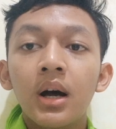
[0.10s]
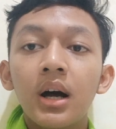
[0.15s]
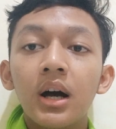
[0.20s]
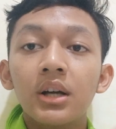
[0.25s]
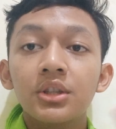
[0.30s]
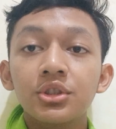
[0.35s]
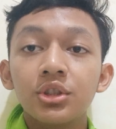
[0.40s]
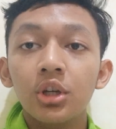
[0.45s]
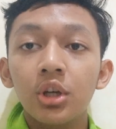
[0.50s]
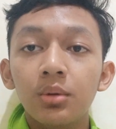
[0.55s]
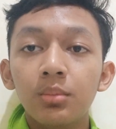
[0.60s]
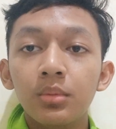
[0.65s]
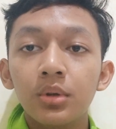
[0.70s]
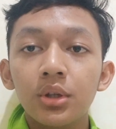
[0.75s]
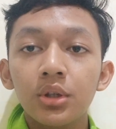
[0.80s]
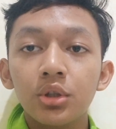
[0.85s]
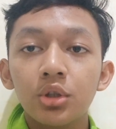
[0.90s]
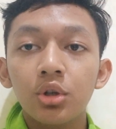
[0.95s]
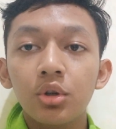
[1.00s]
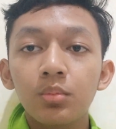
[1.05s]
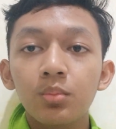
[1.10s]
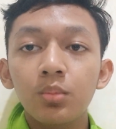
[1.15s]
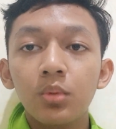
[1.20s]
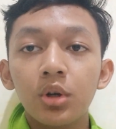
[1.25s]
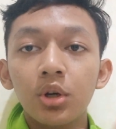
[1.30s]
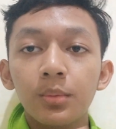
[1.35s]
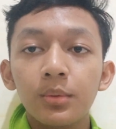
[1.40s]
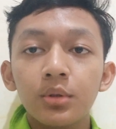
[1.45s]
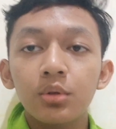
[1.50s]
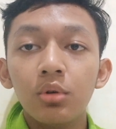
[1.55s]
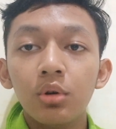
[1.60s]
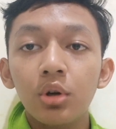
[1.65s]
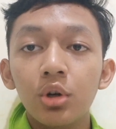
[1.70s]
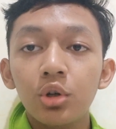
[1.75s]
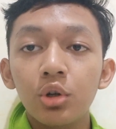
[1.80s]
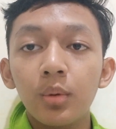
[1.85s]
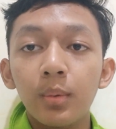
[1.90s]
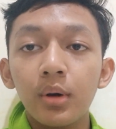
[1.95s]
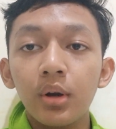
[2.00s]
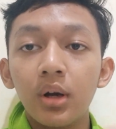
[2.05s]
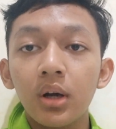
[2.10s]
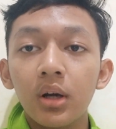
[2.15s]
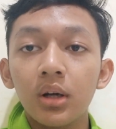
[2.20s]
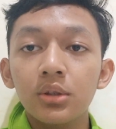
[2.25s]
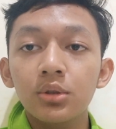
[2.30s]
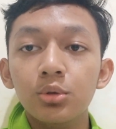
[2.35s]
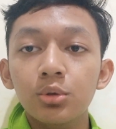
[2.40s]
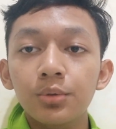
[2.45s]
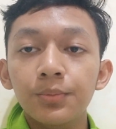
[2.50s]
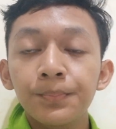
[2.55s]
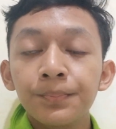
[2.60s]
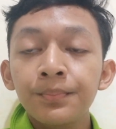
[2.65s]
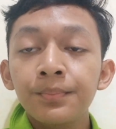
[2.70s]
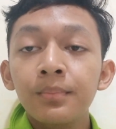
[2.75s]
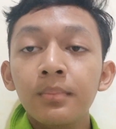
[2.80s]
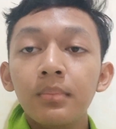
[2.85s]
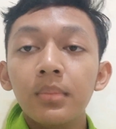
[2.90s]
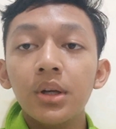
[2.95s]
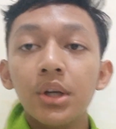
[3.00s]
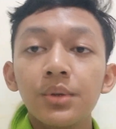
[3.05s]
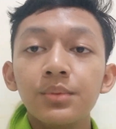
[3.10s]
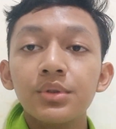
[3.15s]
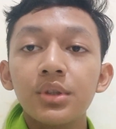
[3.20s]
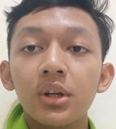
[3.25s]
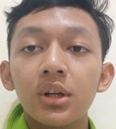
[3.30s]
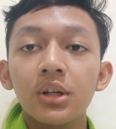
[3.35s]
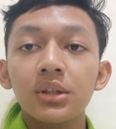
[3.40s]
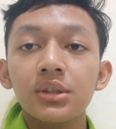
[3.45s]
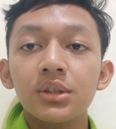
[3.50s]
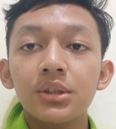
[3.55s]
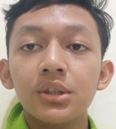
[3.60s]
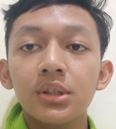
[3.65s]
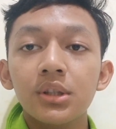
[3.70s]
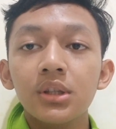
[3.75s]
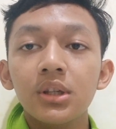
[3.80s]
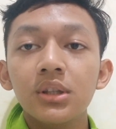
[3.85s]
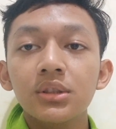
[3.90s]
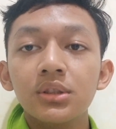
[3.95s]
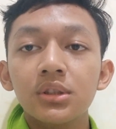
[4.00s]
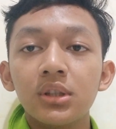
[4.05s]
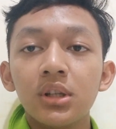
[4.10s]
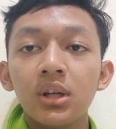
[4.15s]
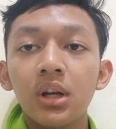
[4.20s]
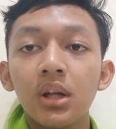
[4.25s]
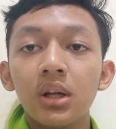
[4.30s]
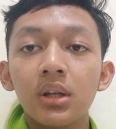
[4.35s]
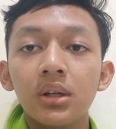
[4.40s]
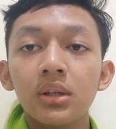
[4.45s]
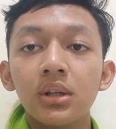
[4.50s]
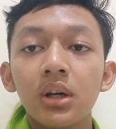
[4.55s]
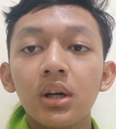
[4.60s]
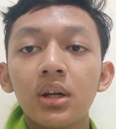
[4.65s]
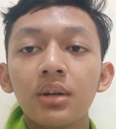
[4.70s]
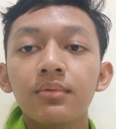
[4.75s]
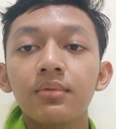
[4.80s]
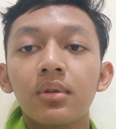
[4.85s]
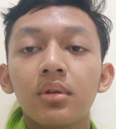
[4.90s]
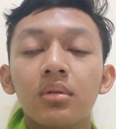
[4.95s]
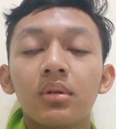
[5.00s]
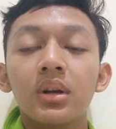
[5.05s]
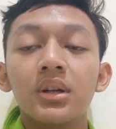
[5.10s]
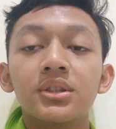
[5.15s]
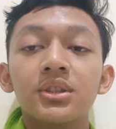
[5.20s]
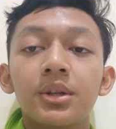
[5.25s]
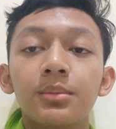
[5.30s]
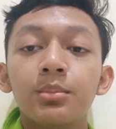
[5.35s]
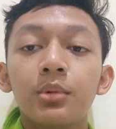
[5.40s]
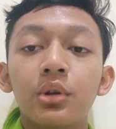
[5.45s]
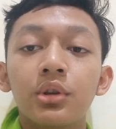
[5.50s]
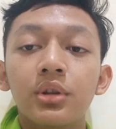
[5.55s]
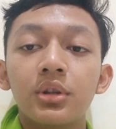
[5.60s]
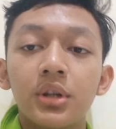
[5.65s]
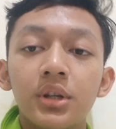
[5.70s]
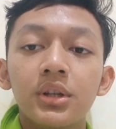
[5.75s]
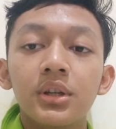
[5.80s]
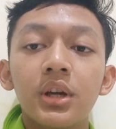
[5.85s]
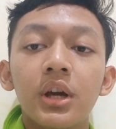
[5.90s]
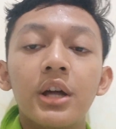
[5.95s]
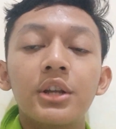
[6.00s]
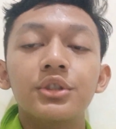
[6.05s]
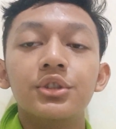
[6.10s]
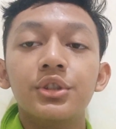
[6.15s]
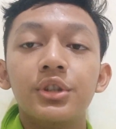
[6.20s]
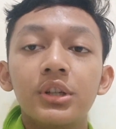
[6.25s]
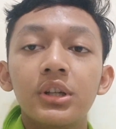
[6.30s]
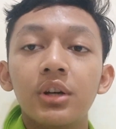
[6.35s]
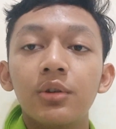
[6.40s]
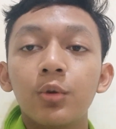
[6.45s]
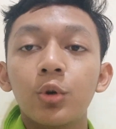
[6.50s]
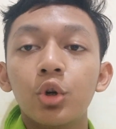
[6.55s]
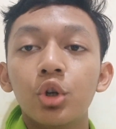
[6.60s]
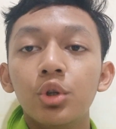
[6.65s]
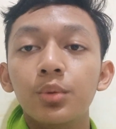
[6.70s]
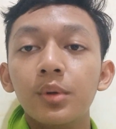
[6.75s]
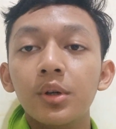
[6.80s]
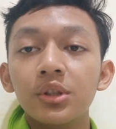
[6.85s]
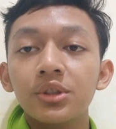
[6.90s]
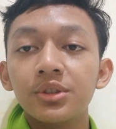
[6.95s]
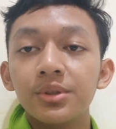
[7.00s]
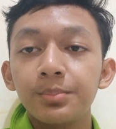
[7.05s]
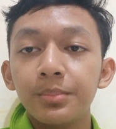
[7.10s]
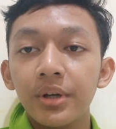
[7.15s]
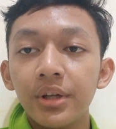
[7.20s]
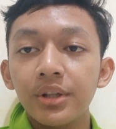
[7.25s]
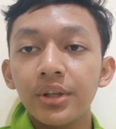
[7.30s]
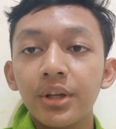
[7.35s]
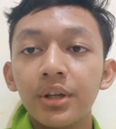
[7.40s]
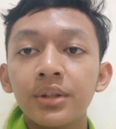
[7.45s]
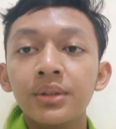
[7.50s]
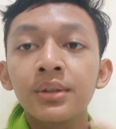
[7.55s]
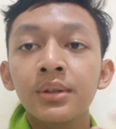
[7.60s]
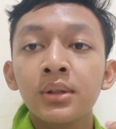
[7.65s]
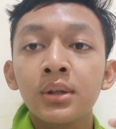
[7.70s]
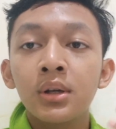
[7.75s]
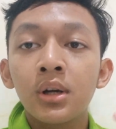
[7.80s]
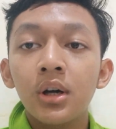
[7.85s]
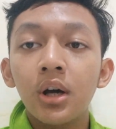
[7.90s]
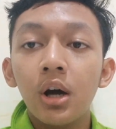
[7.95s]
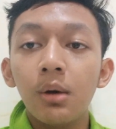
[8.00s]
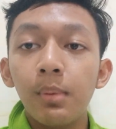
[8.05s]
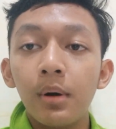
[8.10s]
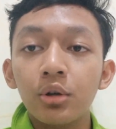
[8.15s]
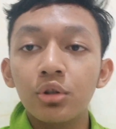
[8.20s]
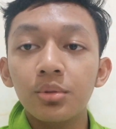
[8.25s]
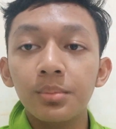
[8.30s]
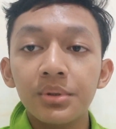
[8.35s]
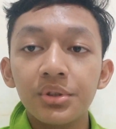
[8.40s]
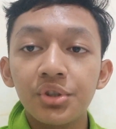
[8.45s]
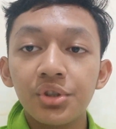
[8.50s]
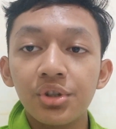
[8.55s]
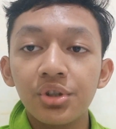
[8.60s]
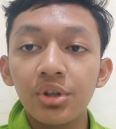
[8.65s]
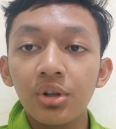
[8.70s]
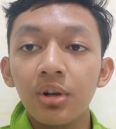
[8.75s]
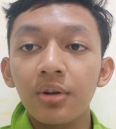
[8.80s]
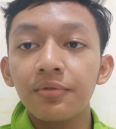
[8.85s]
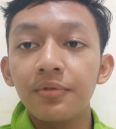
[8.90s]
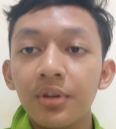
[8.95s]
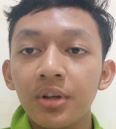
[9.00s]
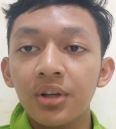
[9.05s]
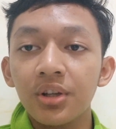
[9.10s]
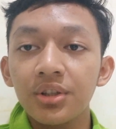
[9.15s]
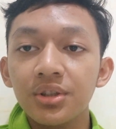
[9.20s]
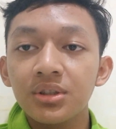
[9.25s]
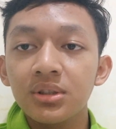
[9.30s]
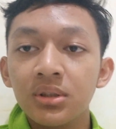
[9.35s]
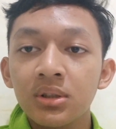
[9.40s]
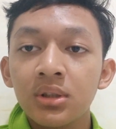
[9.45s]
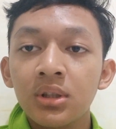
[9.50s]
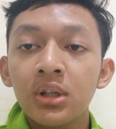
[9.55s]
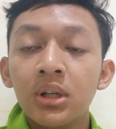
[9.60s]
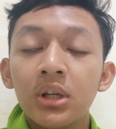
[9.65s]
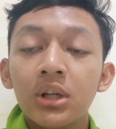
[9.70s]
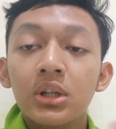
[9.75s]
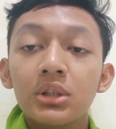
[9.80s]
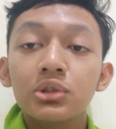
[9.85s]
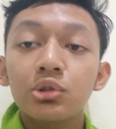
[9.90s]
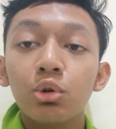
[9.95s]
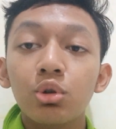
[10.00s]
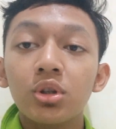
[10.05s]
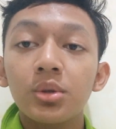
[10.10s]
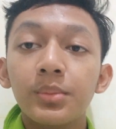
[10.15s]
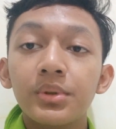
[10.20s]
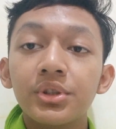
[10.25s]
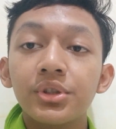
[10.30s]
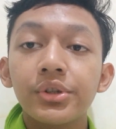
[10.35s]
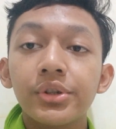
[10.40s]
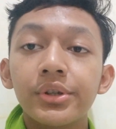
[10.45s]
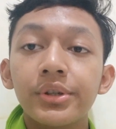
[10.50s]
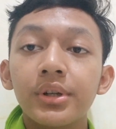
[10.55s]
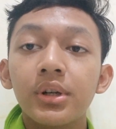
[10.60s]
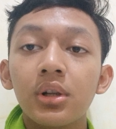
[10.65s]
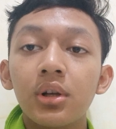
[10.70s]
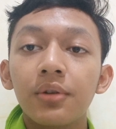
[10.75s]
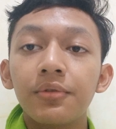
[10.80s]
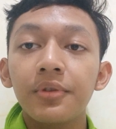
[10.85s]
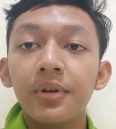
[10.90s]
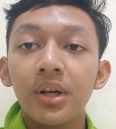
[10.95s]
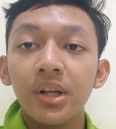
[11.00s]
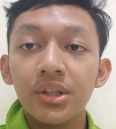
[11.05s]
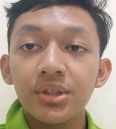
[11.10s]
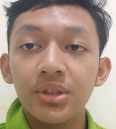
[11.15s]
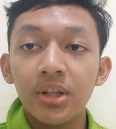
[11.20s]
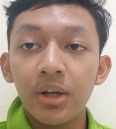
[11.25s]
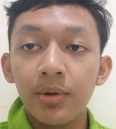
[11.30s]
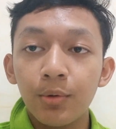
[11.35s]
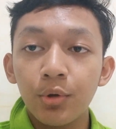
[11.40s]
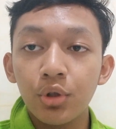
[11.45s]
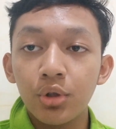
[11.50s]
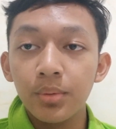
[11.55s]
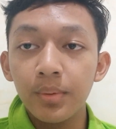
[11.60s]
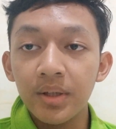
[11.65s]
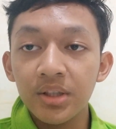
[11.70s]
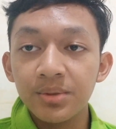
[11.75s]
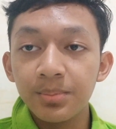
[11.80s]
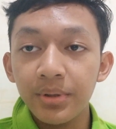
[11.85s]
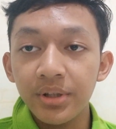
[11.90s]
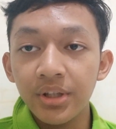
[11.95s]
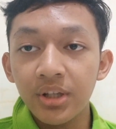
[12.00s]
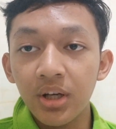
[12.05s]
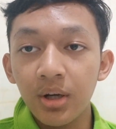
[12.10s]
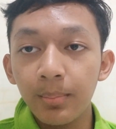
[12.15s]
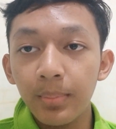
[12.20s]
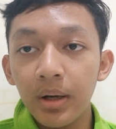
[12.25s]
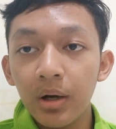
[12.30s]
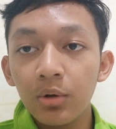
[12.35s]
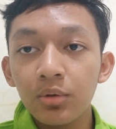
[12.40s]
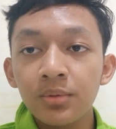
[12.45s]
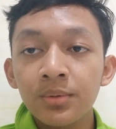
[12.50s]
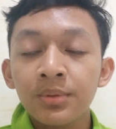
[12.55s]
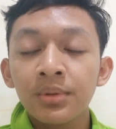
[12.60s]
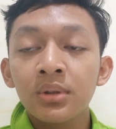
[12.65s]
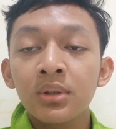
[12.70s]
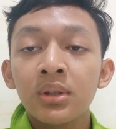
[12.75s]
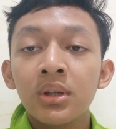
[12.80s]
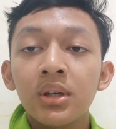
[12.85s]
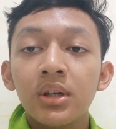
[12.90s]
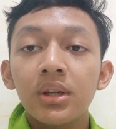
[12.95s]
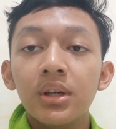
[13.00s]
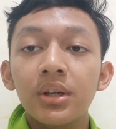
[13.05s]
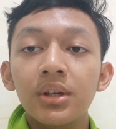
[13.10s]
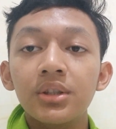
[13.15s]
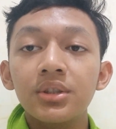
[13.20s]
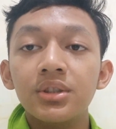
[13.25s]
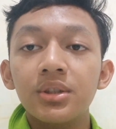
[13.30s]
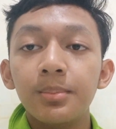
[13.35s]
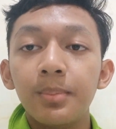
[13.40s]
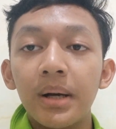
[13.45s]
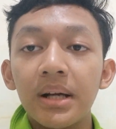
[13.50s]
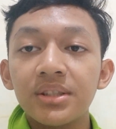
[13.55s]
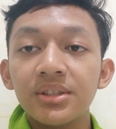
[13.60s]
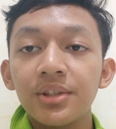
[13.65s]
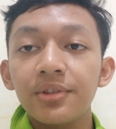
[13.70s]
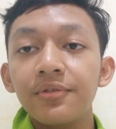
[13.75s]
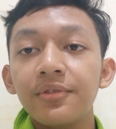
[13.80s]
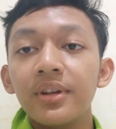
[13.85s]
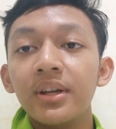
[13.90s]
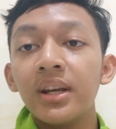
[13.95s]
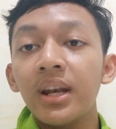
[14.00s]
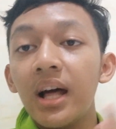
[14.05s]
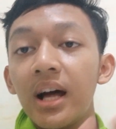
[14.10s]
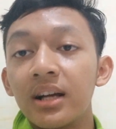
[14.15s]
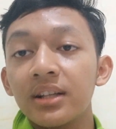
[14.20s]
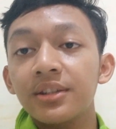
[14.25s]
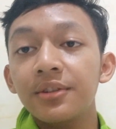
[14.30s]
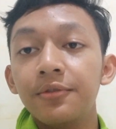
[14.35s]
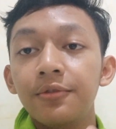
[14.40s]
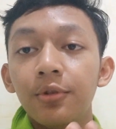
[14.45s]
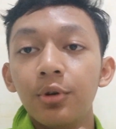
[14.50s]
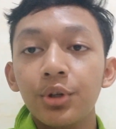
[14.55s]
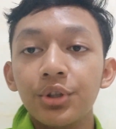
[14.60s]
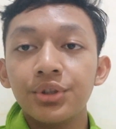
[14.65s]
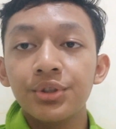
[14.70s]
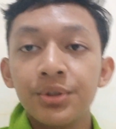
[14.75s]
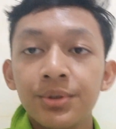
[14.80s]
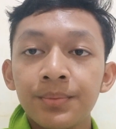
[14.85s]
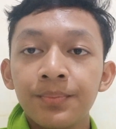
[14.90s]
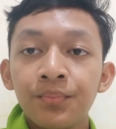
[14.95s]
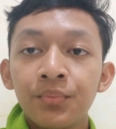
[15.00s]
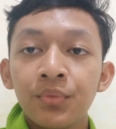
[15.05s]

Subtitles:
Assalamualaikum warahmatullahi wabarakatuh. My name is Raka Satria Zidran Aryan. I'm from class 9.3, and today I'm going to be explaining about the material of English. So the material of English that I'm going to be explaining about is the passive and active voice.